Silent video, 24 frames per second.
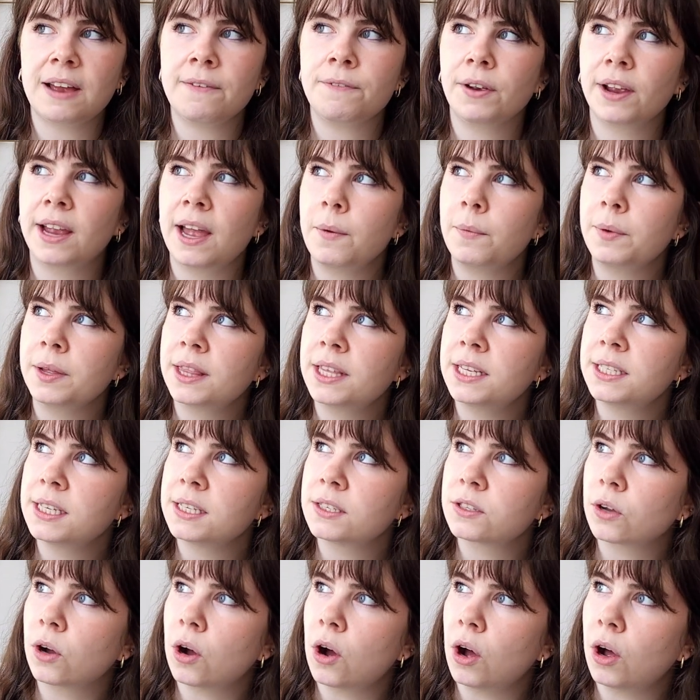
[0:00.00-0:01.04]
I forget what this
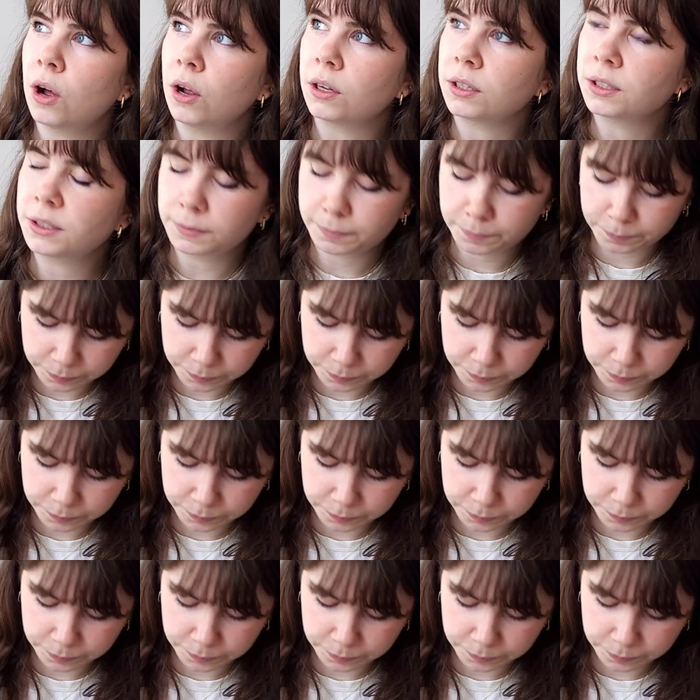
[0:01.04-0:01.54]
is called.